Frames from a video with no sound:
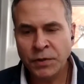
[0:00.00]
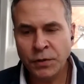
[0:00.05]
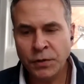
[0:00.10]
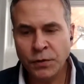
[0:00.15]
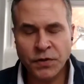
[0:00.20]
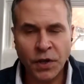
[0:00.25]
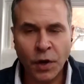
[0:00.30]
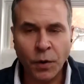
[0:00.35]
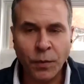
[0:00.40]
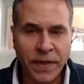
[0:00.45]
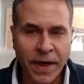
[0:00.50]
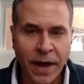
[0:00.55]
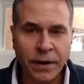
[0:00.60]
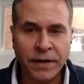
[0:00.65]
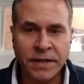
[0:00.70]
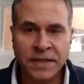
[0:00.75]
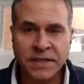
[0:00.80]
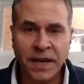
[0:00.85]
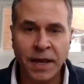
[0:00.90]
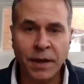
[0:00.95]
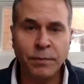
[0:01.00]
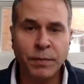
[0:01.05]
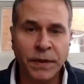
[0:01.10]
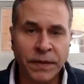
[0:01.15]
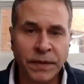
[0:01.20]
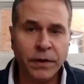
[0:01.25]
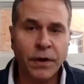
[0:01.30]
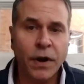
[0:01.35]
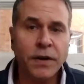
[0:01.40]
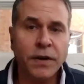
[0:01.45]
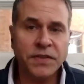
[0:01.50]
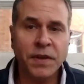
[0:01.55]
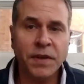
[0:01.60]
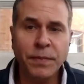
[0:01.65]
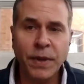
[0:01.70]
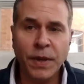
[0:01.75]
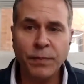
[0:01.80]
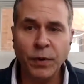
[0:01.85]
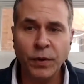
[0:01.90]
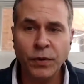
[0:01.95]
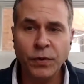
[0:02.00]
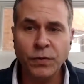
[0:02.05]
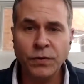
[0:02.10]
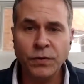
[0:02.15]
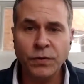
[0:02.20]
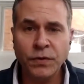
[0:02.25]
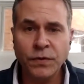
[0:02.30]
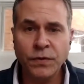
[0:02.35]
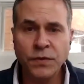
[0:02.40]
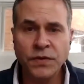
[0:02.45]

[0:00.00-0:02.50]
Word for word: do so without intent. But there are some people who do